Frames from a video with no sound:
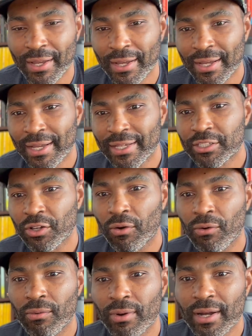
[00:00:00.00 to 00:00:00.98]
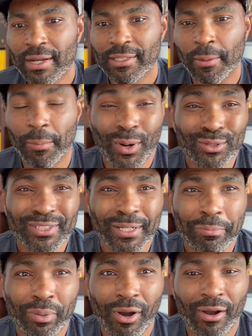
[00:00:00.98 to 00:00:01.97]
So the posting
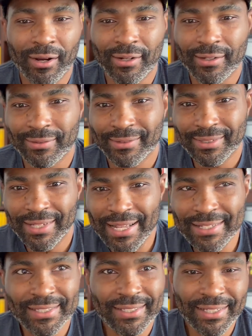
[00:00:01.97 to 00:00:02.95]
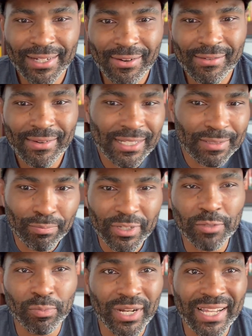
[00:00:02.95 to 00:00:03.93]
part, that's, it's
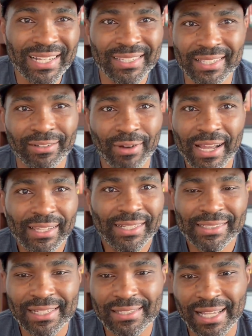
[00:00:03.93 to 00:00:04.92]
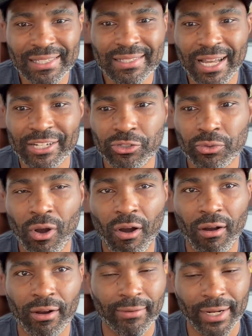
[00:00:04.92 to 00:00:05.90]
pretty easily, right? Like that's not too
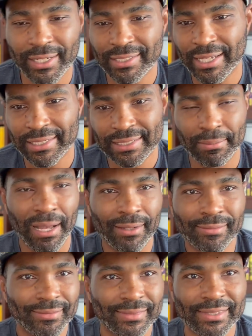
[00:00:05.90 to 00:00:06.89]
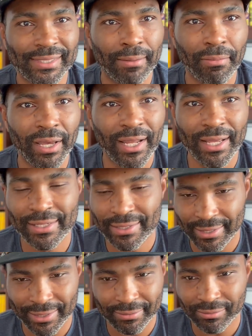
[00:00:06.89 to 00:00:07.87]
hard, right? It takes about 10 minutes
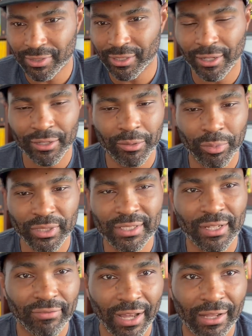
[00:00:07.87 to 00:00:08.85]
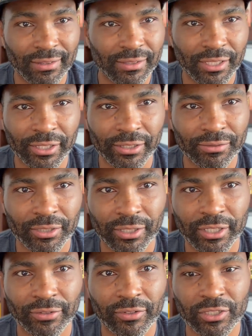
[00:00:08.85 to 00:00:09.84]
and you put stuff out to your
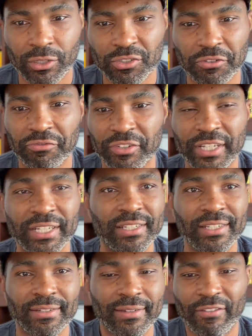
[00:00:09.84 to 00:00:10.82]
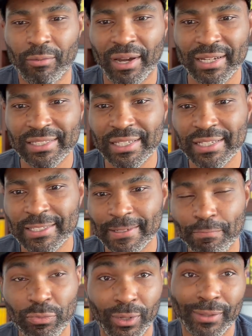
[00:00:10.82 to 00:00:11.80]
different social feeds and everybody sees it.
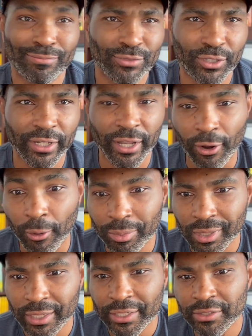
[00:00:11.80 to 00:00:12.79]
Well, so you hope at least.